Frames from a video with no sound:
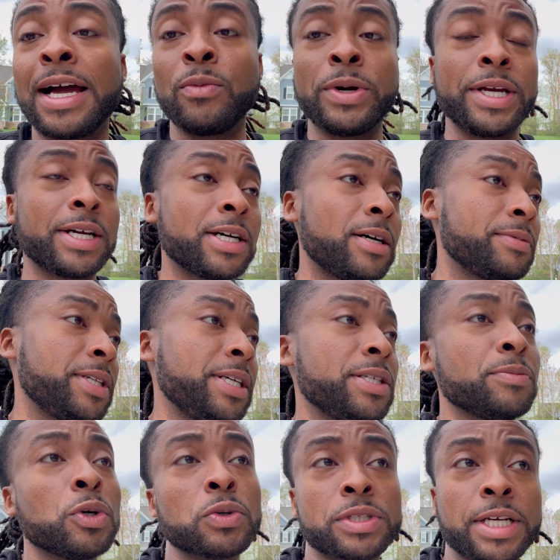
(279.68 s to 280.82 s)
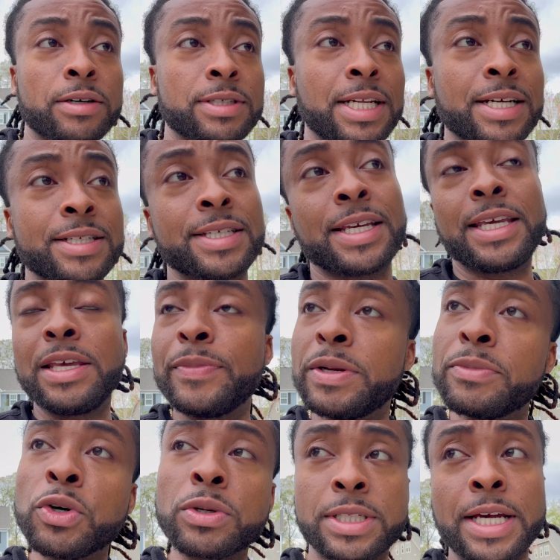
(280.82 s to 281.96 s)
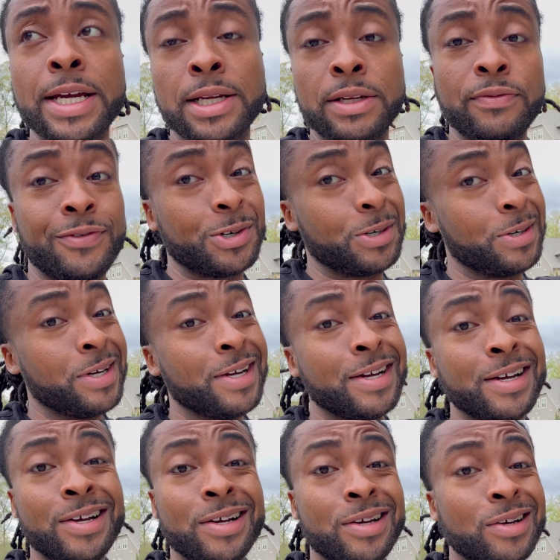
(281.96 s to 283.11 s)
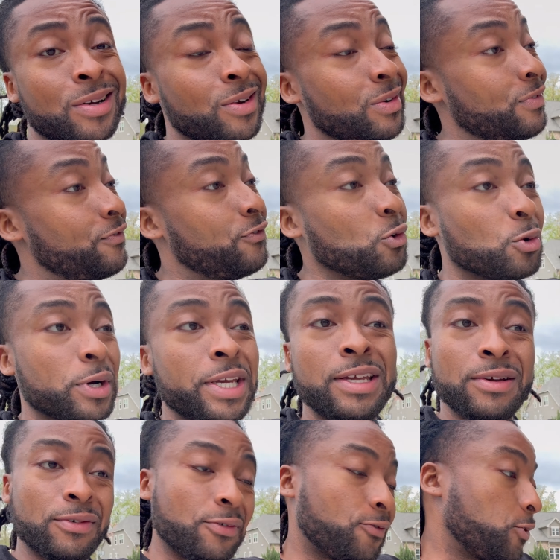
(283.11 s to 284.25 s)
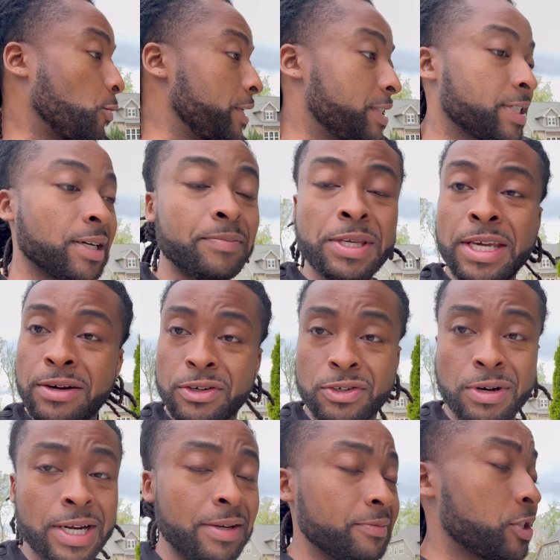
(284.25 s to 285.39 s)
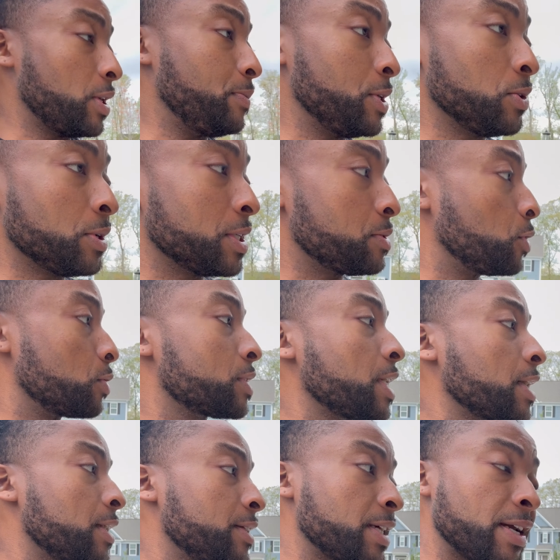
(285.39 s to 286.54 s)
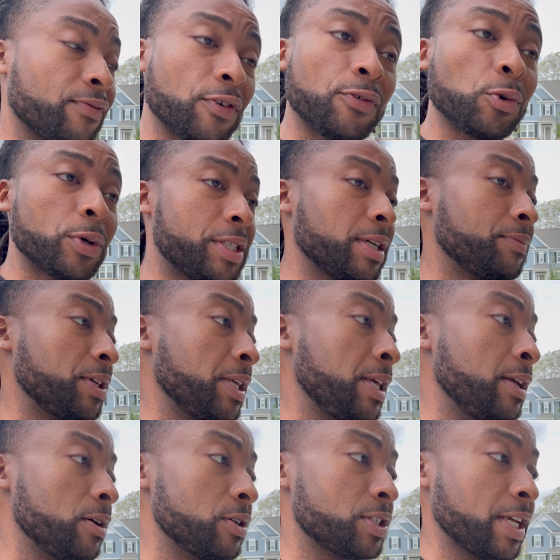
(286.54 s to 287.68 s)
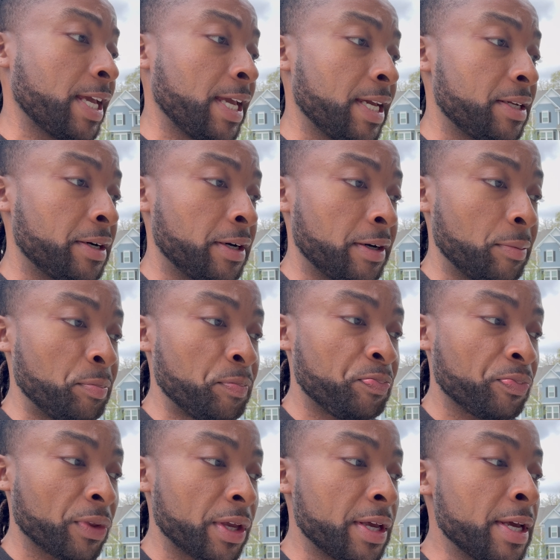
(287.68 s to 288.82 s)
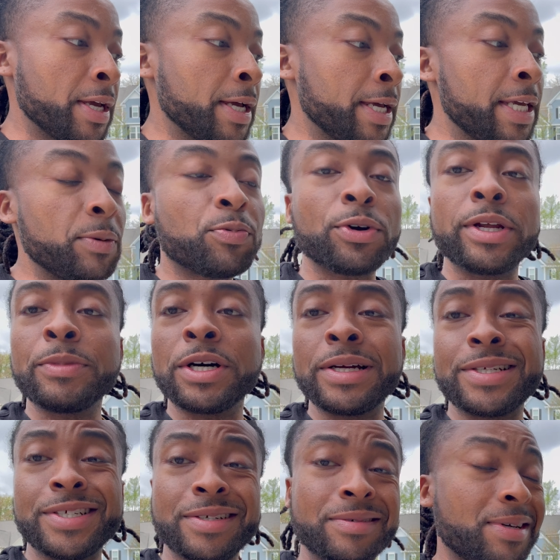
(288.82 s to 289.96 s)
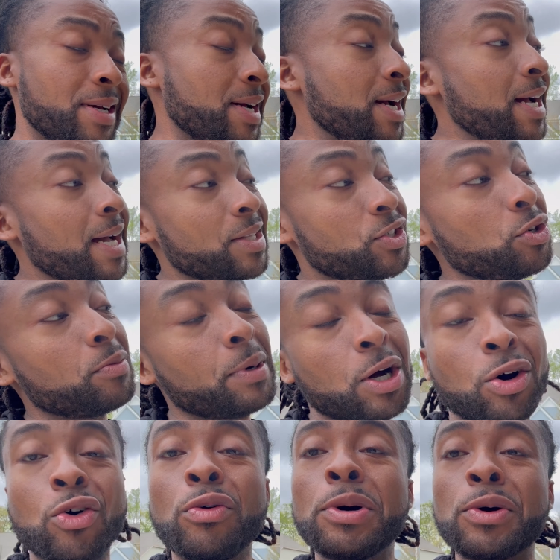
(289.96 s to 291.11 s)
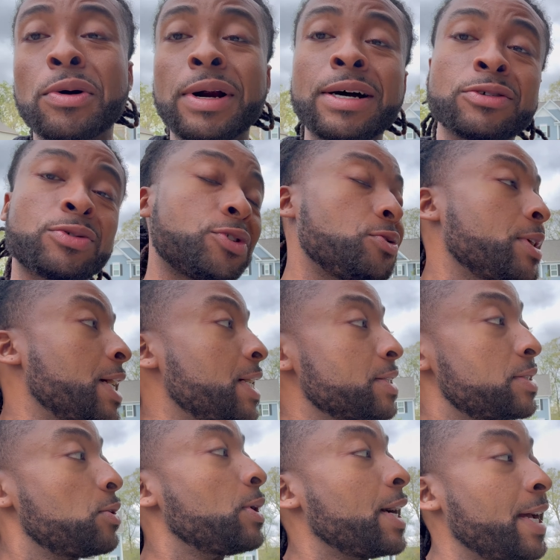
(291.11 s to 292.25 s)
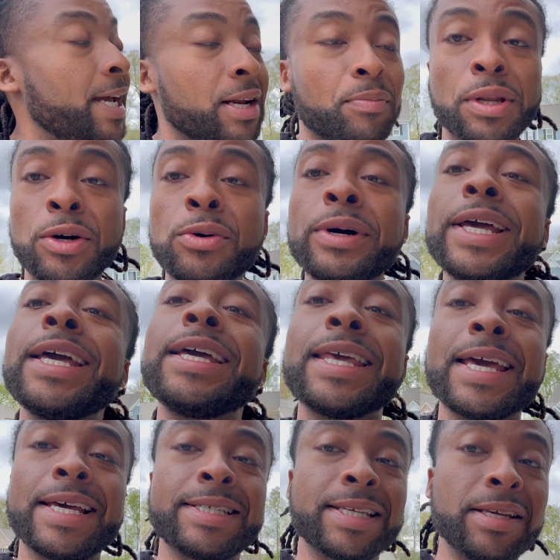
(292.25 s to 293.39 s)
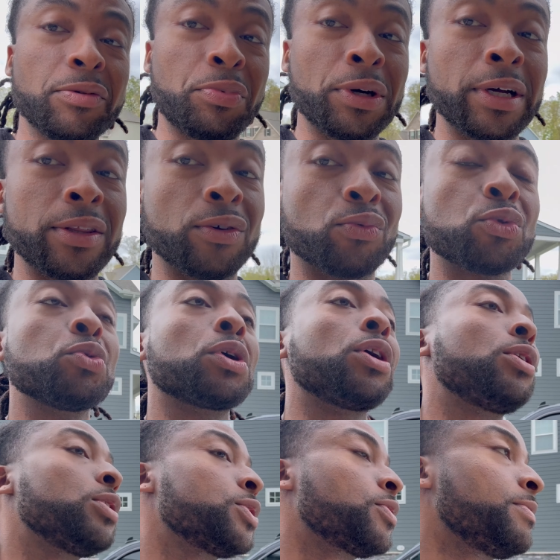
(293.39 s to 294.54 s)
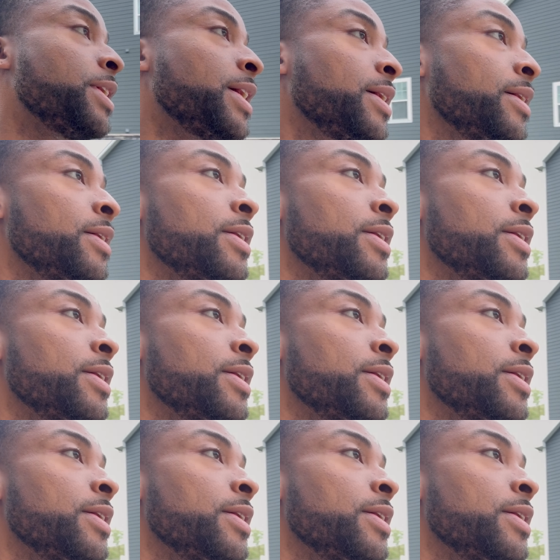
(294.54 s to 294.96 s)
when it comes to these motorcycles. Like I said, he's been motorcycling for 40 some years, right? So he's been doing this motorcycling thing for 40 something years. And he pretty much, I took my whole motor out. So as you guys know, I had a blown head gasket, but the root cause from that,